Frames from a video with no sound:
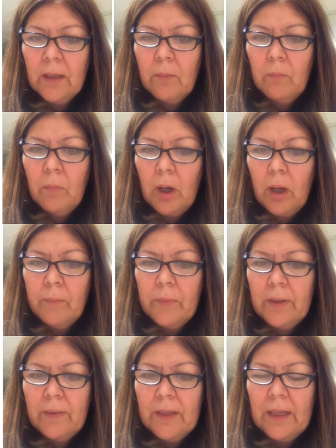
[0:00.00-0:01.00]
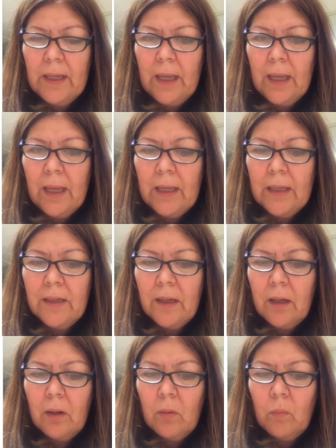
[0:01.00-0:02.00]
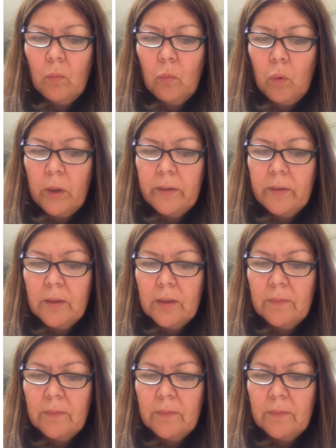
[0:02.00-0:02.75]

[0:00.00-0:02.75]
Mom, they had one